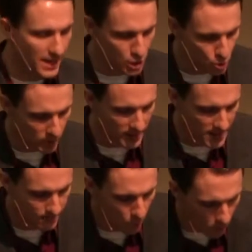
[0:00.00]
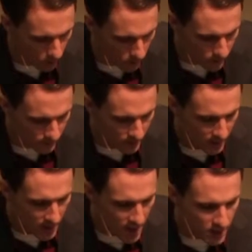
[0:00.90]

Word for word: sexually immoral,